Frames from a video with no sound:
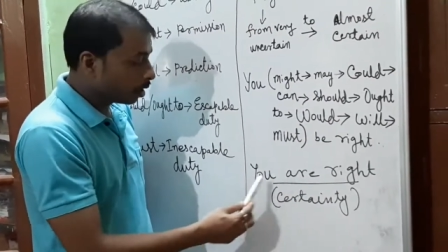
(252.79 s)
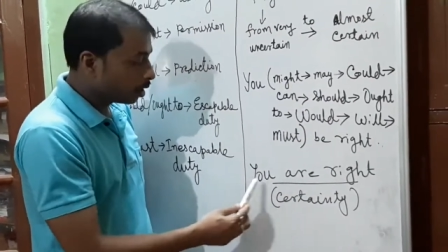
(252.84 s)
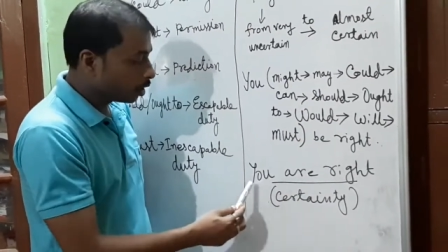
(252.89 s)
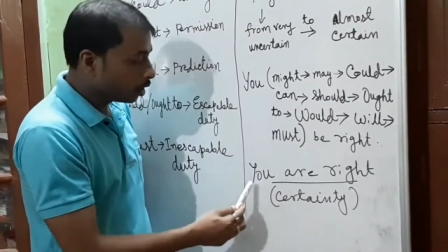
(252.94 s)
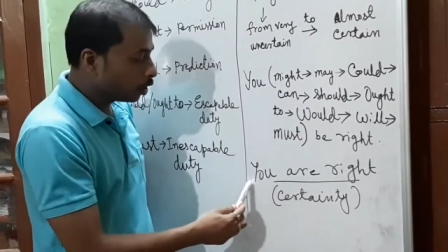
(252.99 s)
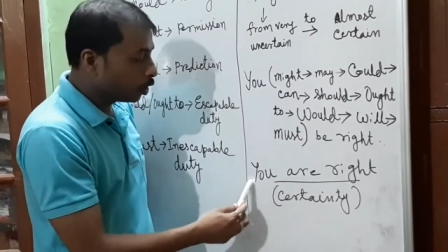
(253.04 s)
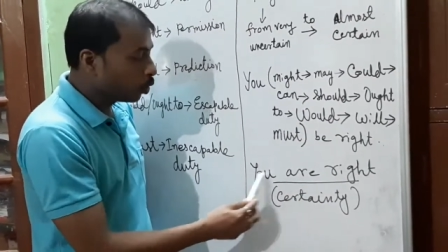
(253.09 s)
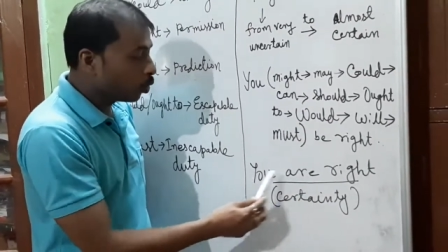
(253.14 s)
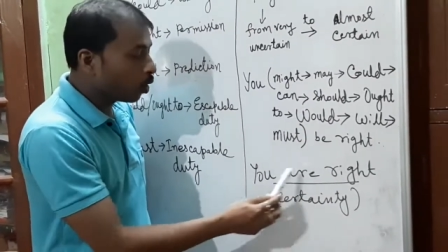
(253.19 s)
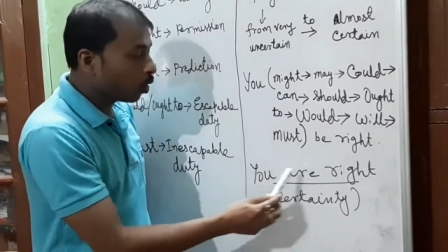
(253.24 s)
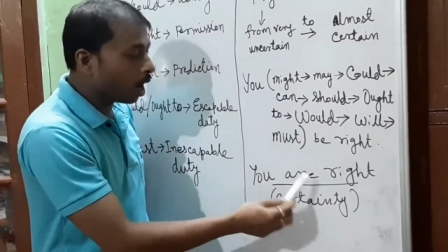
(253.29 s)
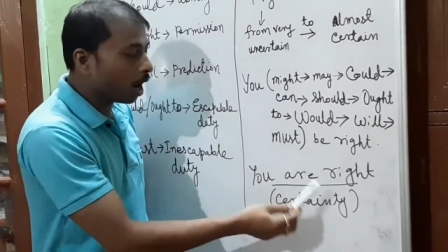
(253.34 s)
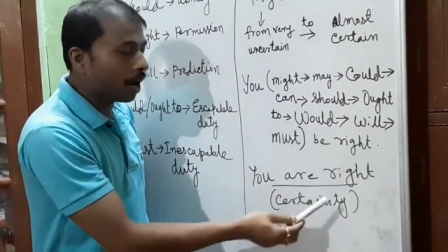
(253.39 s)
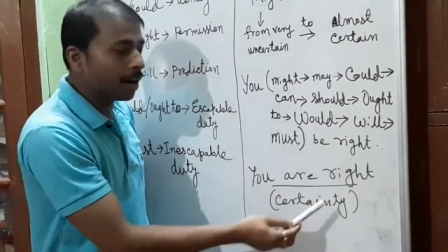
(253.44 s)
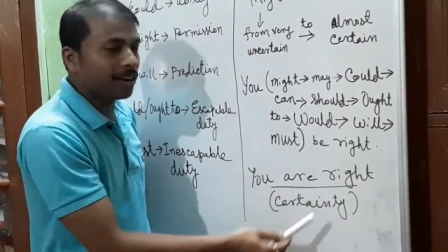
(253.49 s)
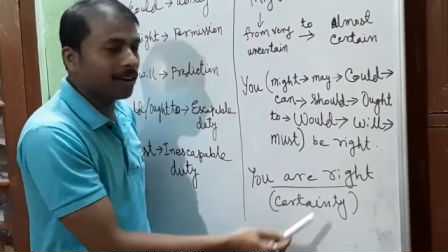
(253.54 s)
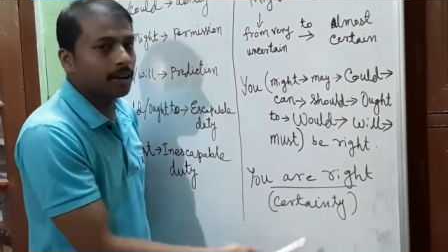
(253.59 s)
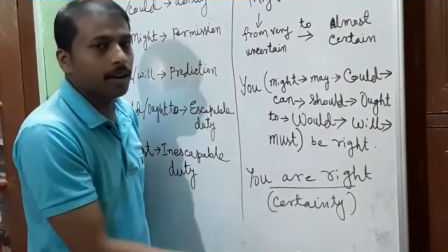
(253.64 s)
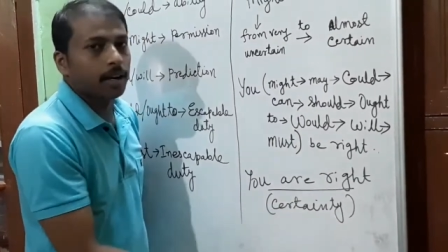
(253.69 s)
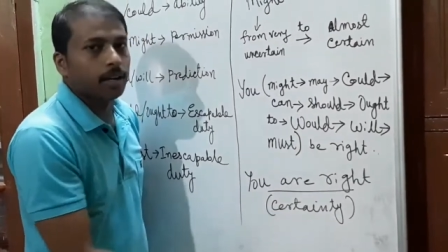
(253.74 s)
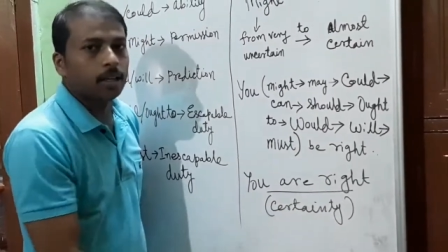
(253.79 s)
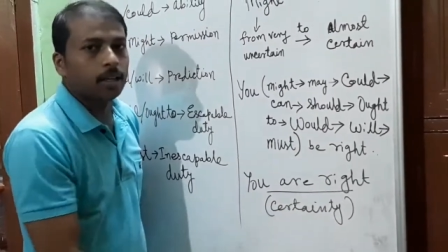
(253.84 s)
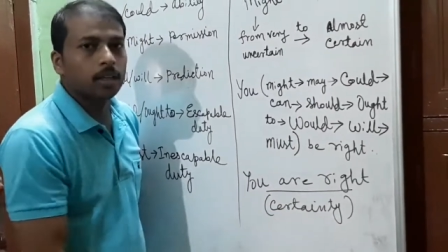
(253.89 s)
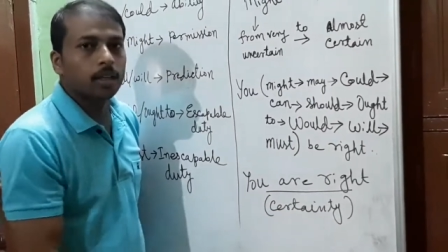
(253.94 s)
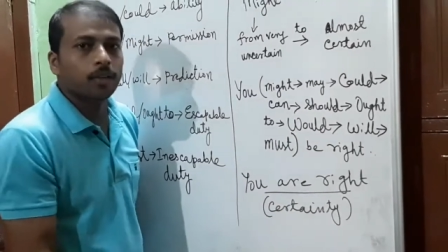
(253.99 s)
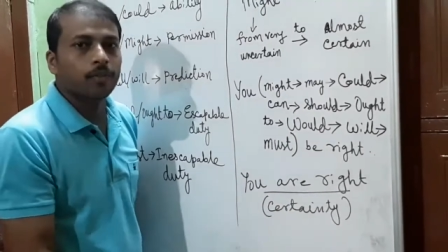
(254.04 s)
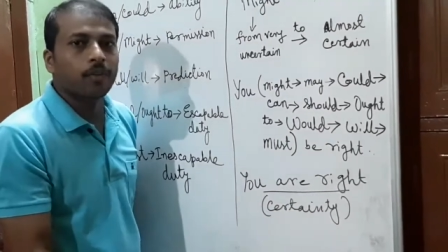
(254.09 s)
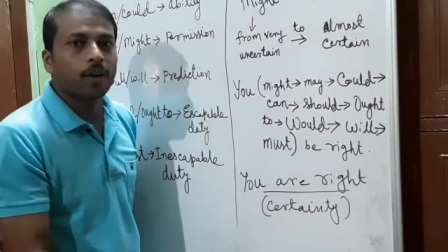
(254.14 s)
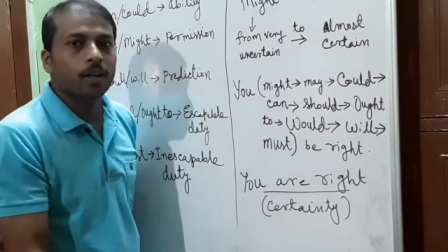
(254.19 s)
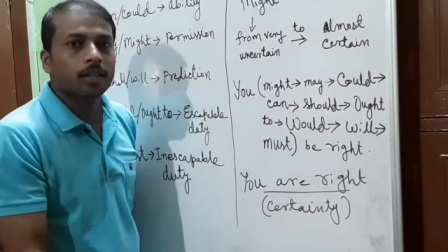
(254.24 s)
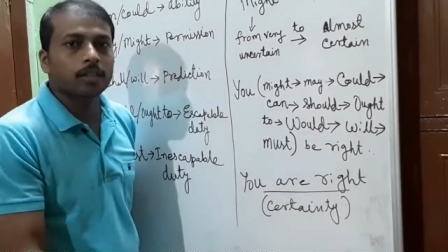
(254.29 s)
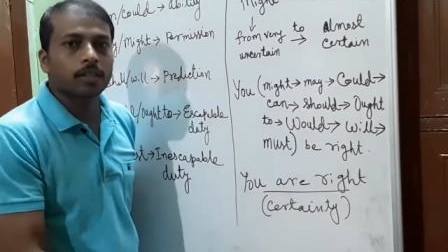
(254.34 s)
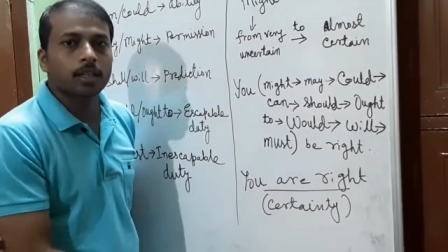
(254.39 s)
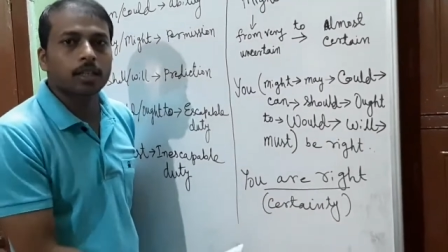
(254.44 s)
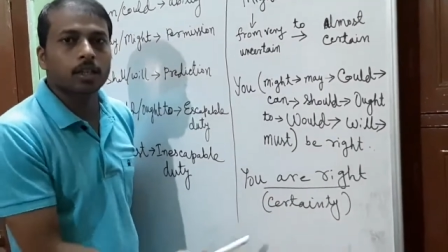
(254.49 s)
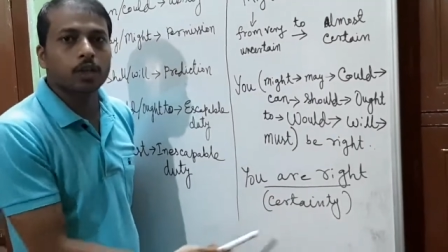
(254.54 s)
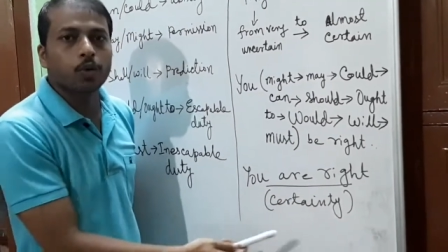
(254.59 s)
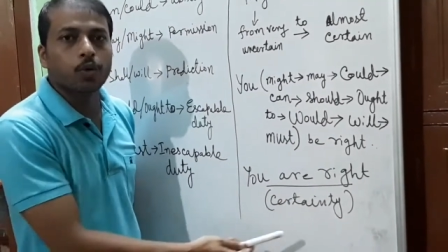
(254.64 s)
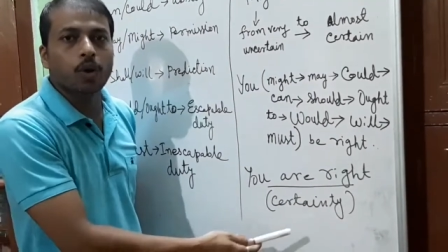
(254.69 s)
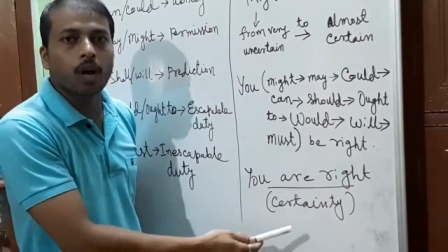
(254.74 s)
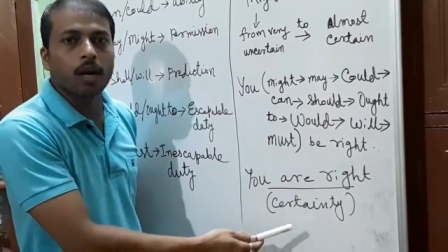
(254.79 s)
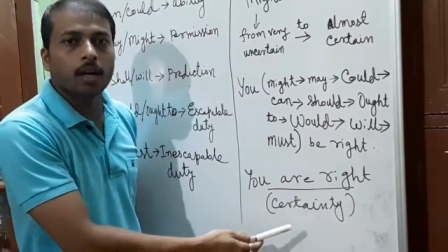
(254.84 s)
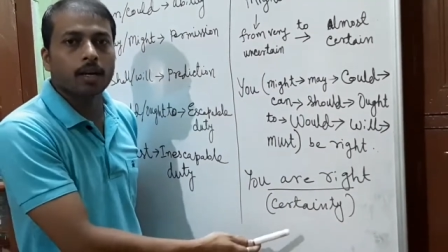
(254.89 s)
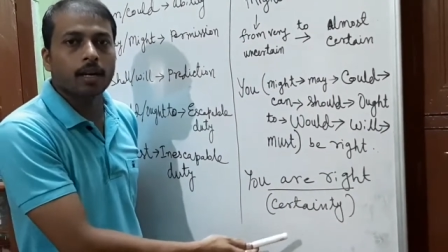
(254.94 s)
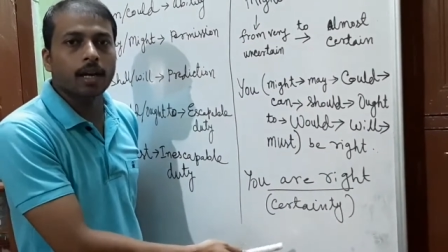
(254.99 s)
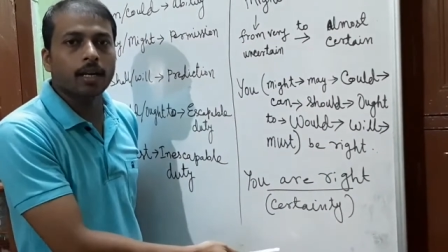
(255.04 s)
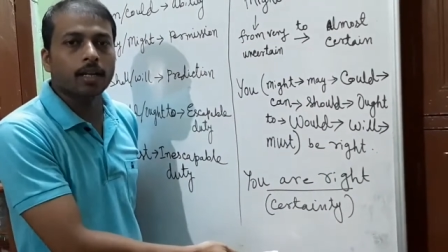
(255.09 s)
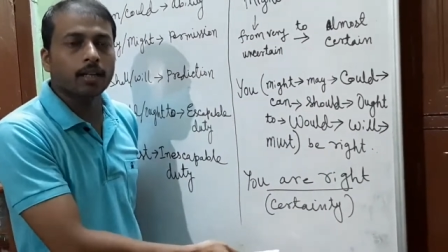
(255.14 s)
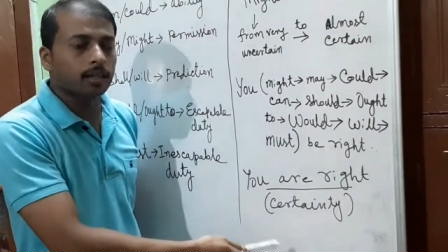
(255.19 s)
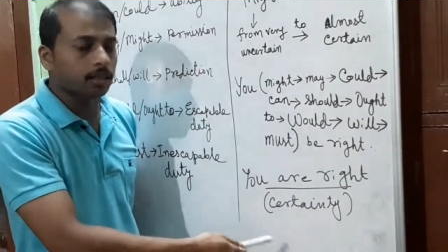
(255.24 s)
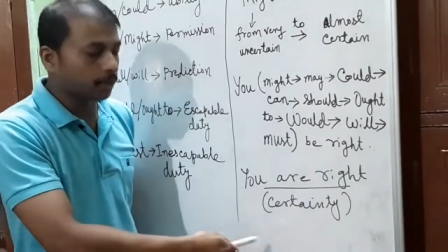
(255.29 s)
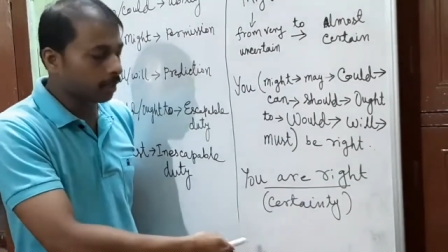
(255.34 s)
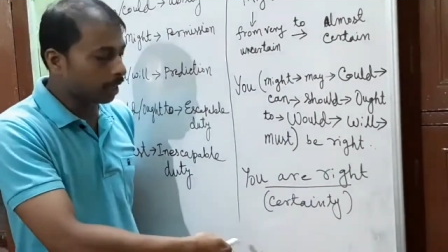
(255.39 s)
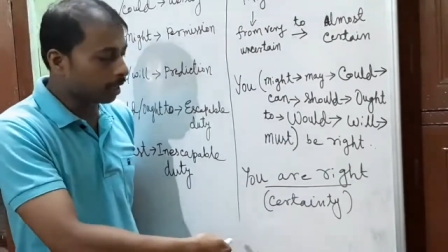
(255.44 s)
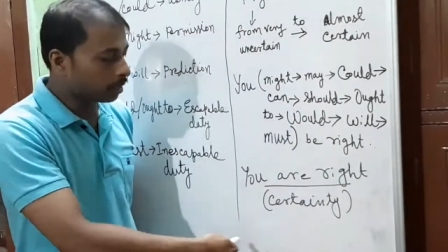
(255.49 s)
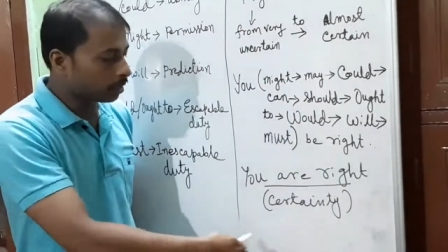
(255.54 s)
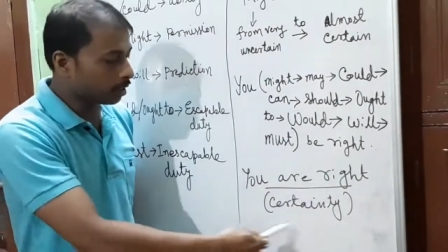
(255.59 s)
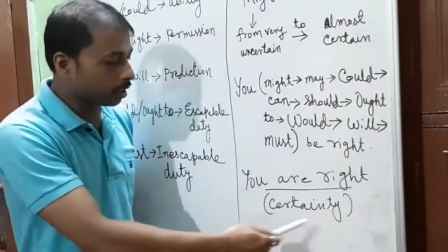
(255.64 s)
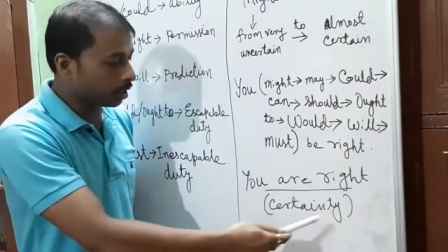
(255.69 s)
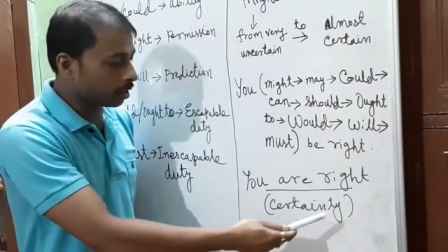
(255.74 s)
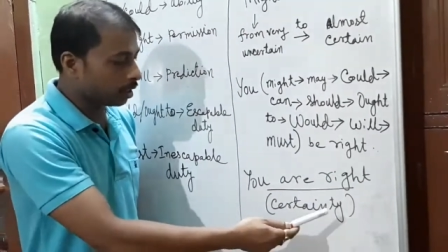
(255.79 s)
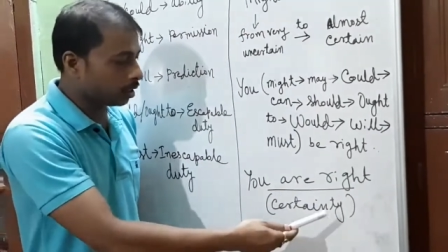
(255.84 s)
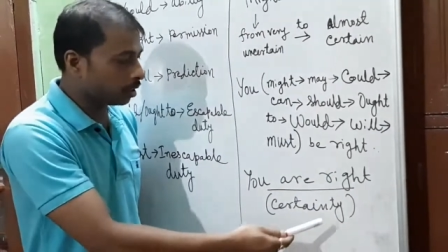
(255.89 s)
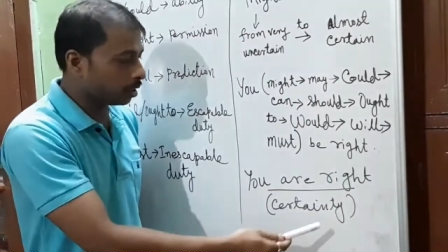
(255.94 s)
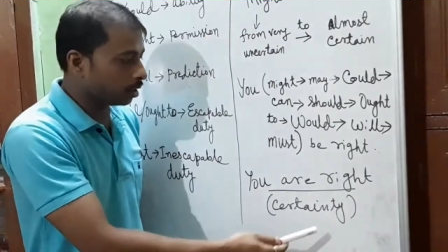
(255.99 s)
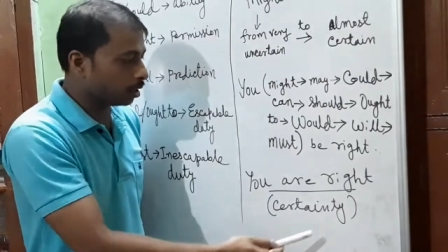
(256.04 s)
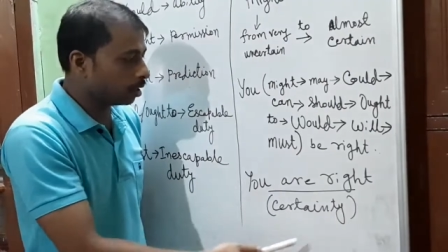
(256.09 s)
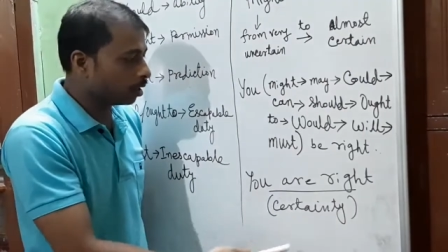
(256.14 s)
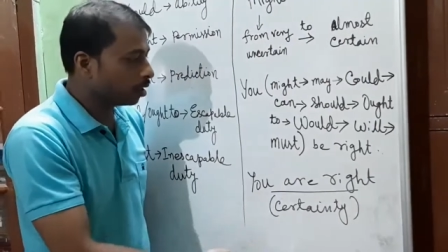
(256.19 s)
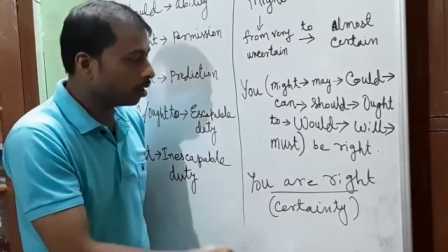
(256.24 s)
You are right. If I say you are right, that's certainty.